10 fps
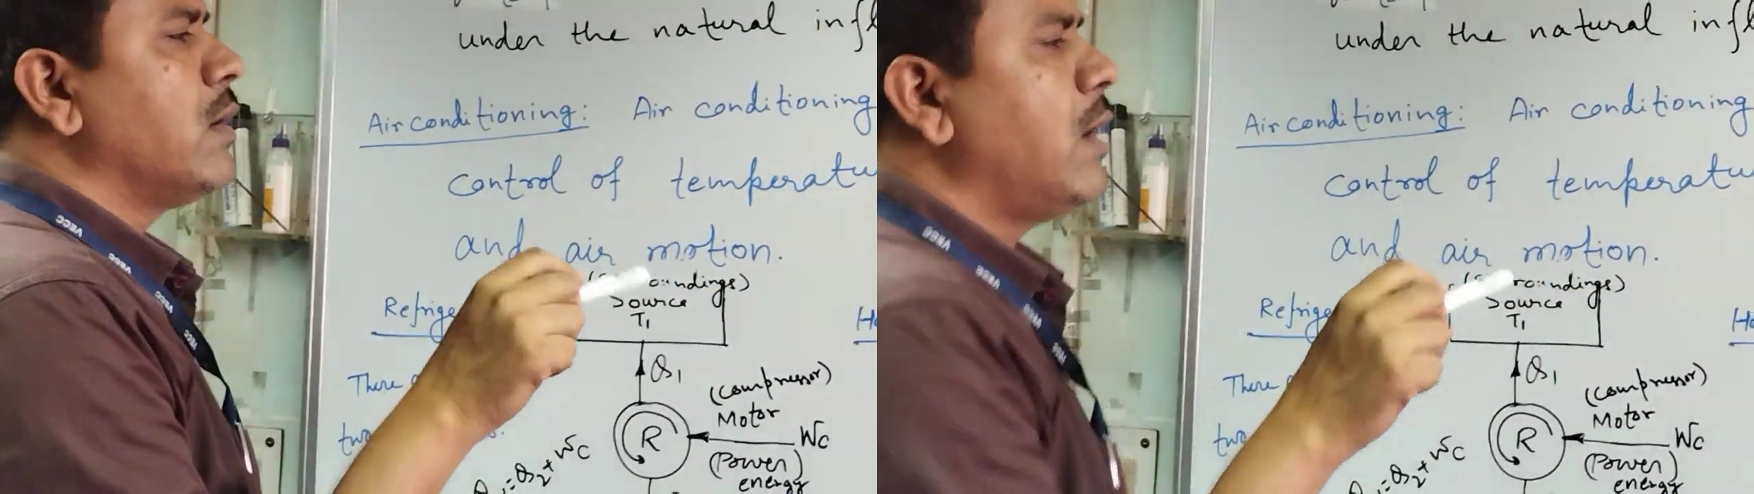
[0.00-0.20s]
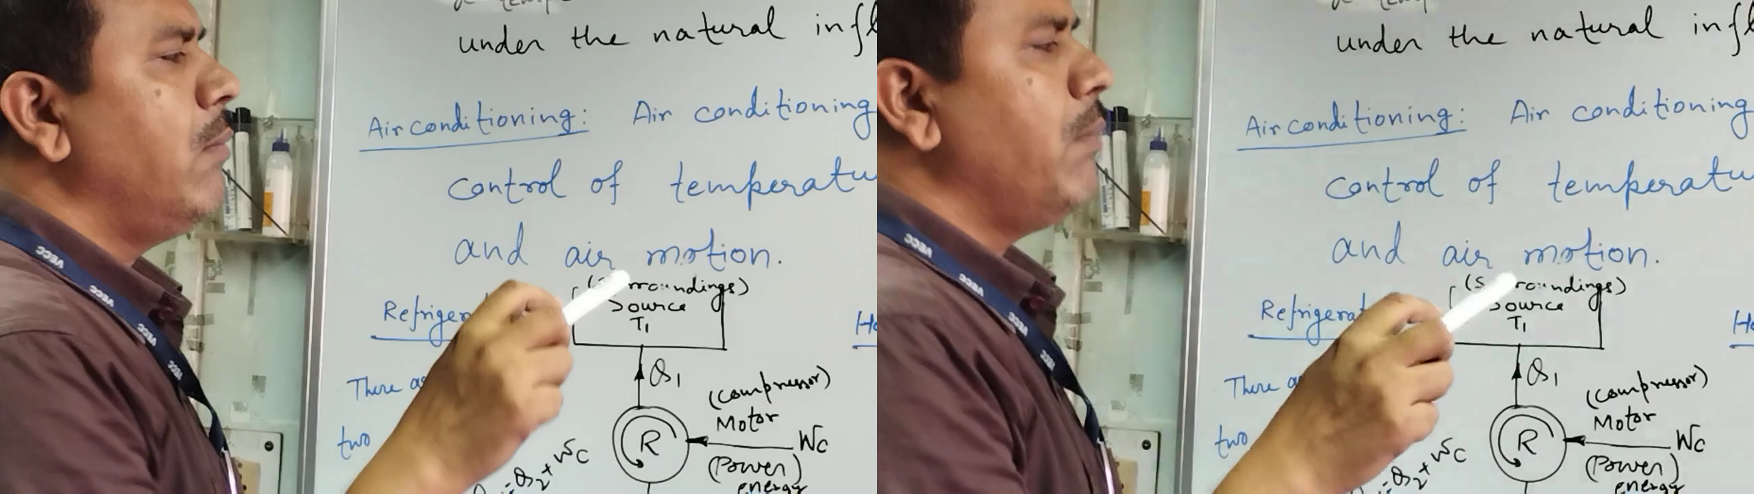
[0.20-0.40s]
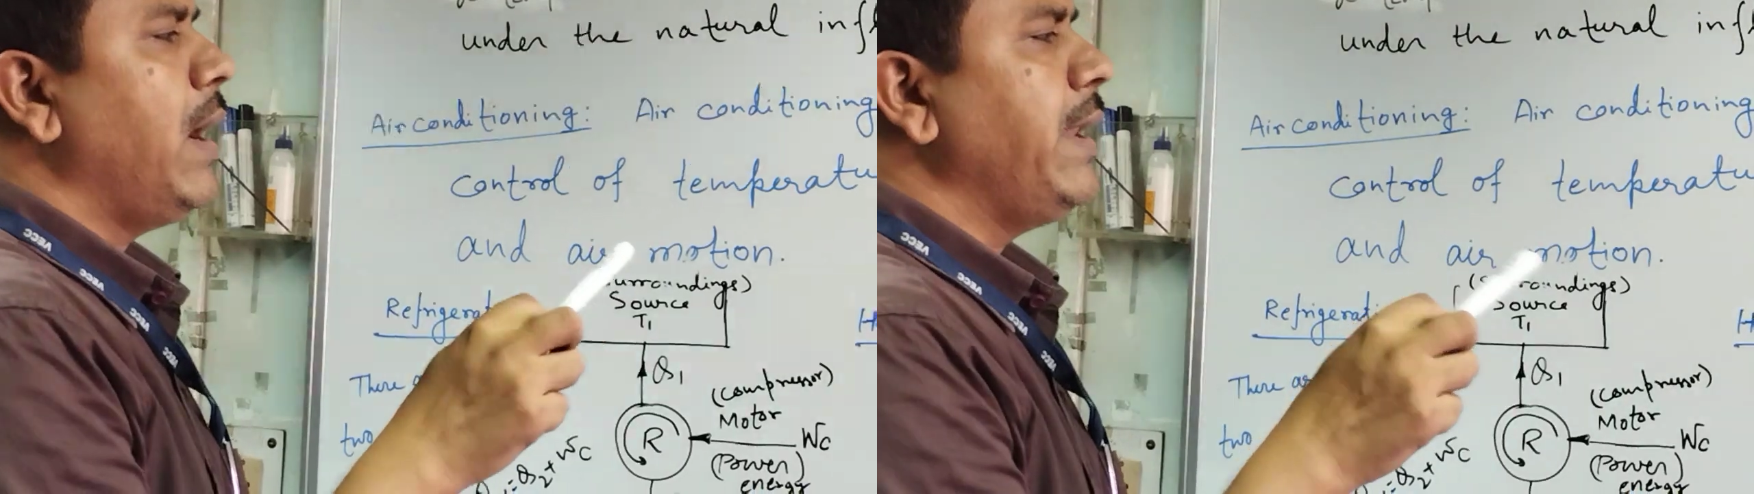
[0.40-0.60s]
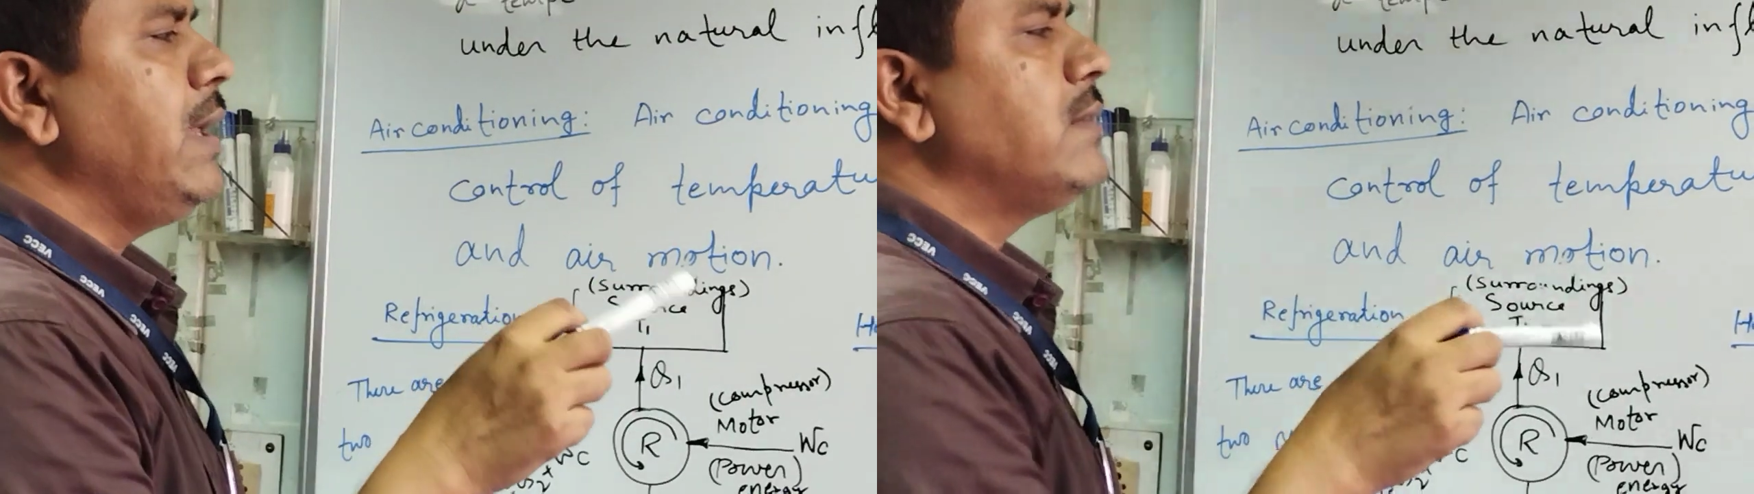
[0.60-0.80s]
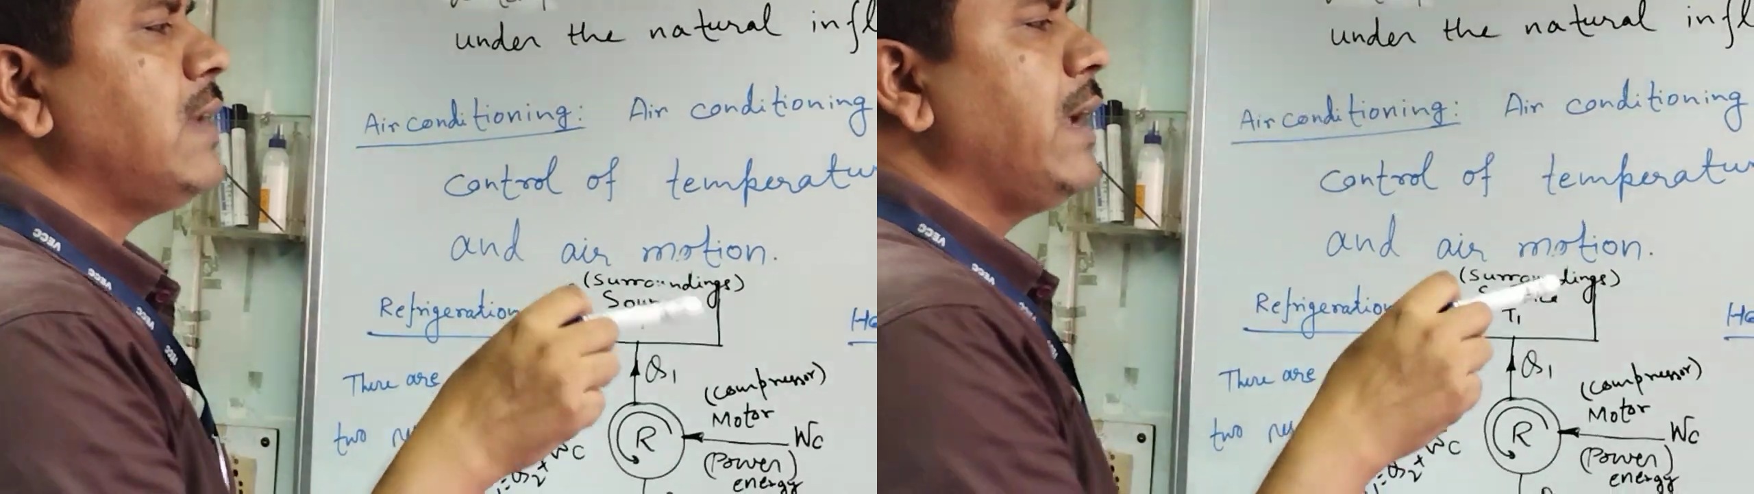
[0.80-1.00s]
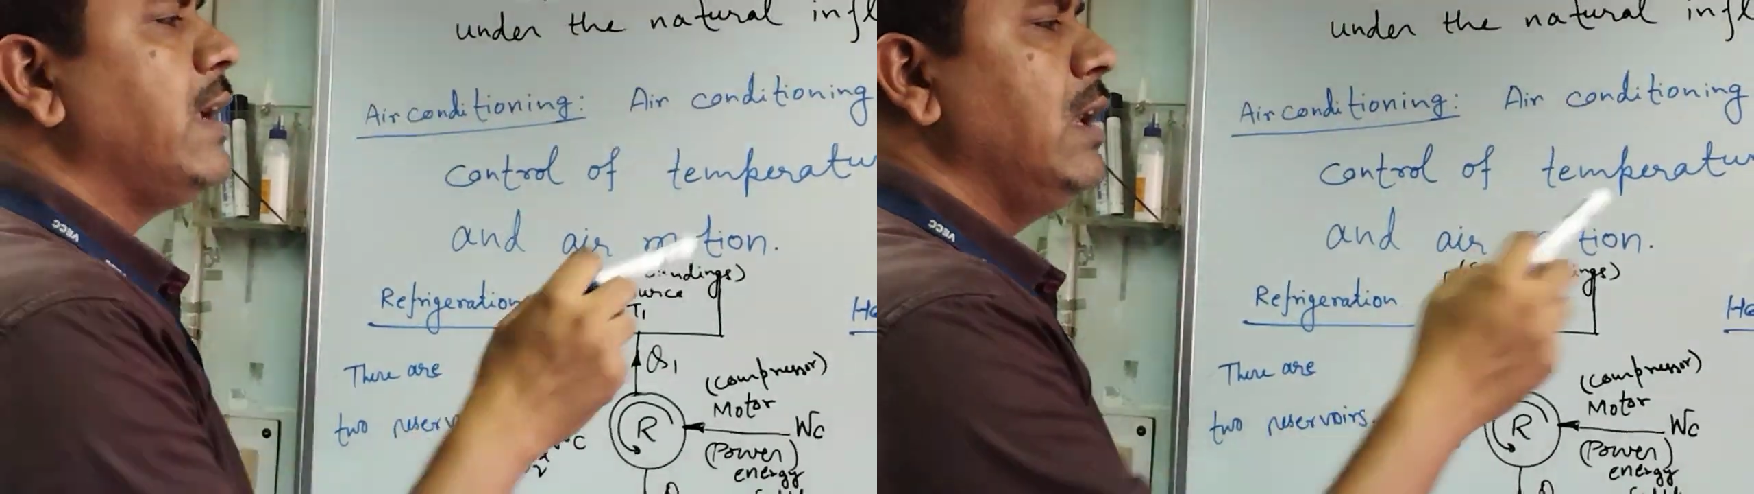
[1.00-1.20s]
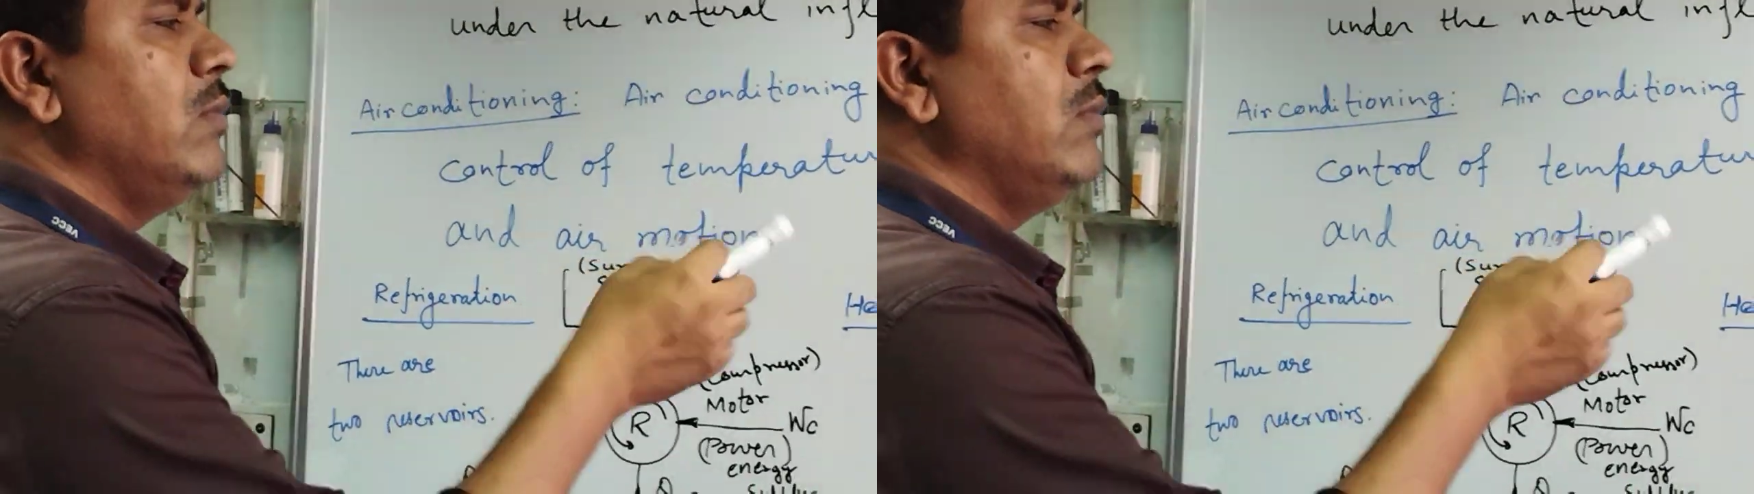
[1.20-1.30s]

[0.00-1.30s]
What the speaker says: combining cycle